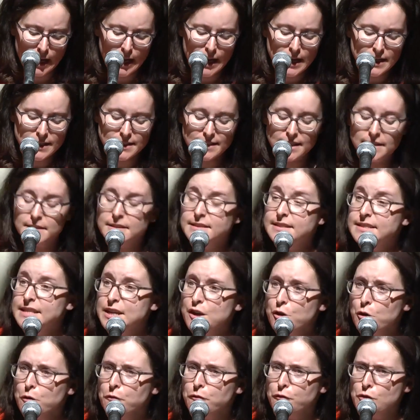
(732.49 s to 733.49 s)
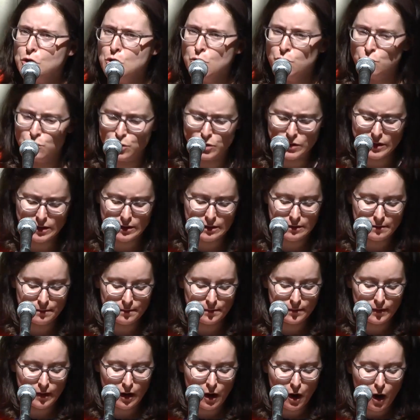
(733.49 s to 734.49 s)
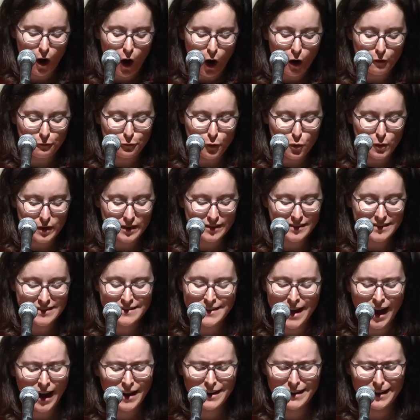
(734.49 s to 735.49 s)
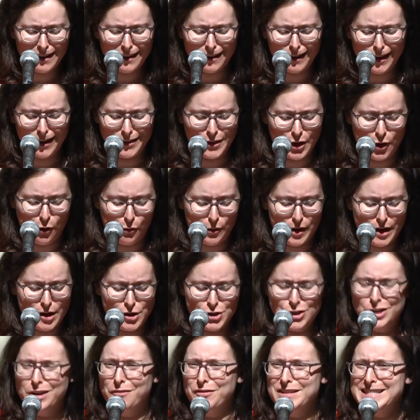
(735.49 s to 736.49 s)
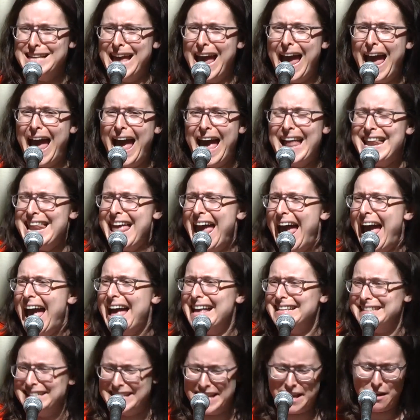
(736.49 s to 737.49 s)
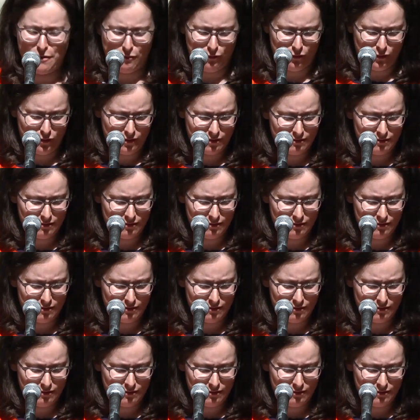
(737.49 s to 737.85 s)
Sincere views are focused not on the creation of an as-if